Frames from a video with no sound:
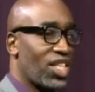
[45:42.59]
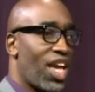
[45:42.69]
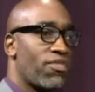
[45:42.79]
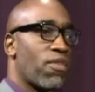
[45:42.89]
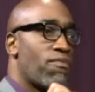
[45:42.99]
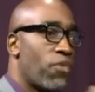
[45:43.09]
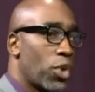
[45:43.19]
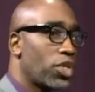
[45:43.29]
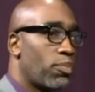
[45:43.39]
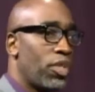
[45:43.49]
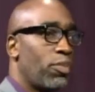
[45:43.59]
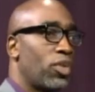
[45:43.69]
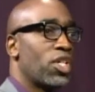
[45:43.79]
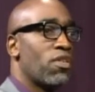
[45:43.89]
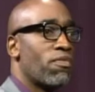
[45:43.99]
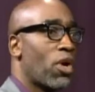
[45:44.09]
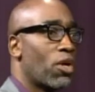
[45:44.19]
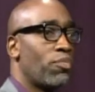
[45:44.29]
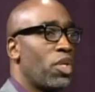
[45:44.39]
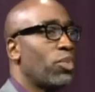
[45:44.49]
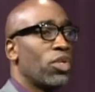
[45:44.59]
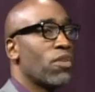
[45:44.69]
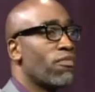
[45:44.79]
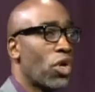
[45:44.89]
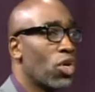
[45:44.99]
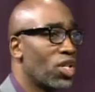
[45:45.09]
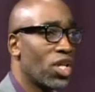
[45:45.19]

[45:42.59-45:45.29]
they have to force people to convert. People will convert on their